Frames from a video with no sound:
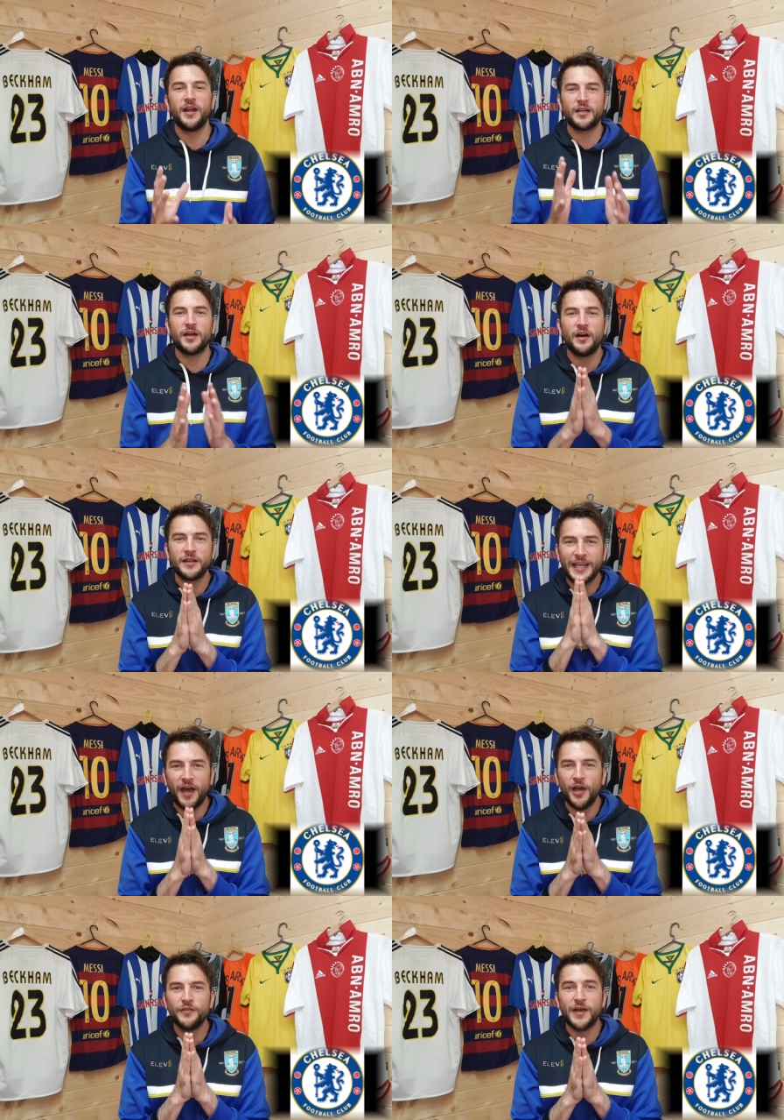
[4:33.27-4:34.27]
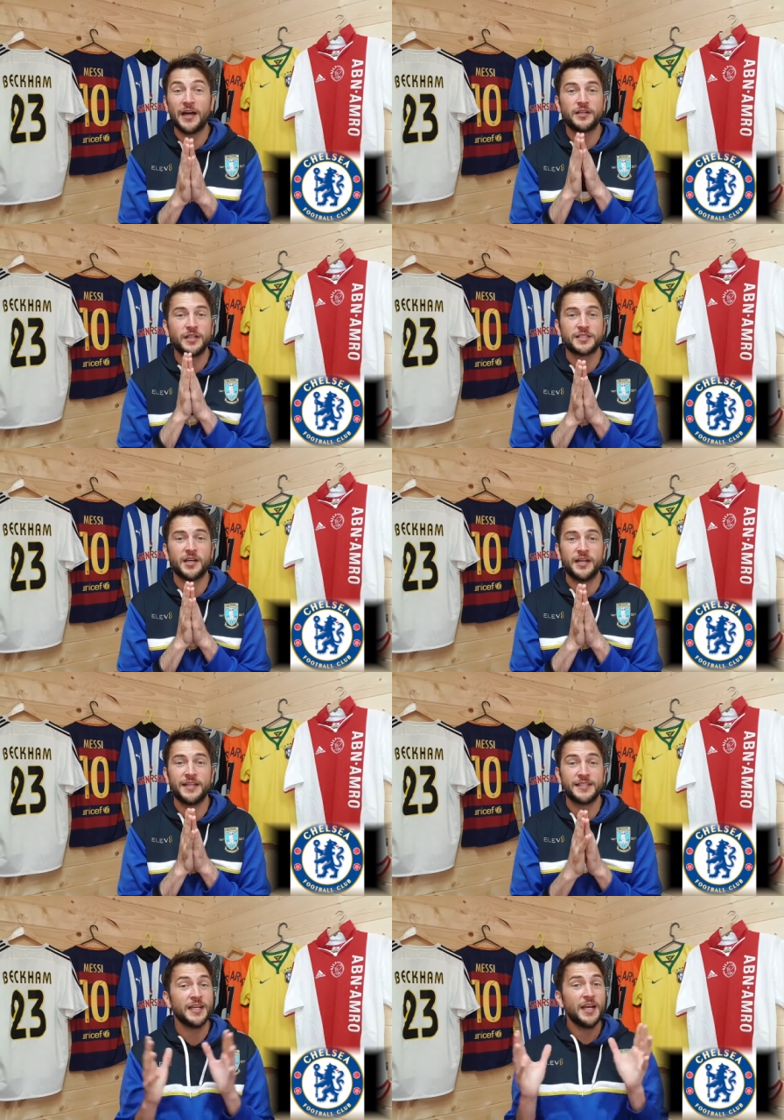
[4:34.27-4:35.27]
I can't get over how good a signing
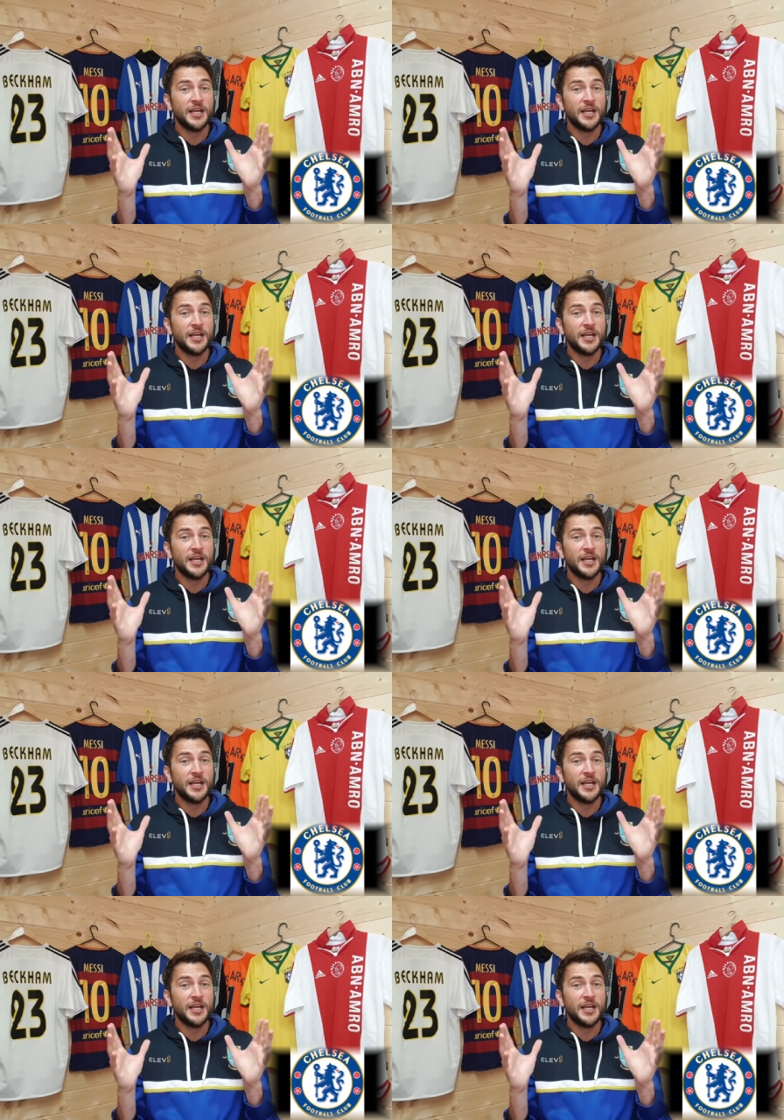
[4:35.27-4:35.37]
it is.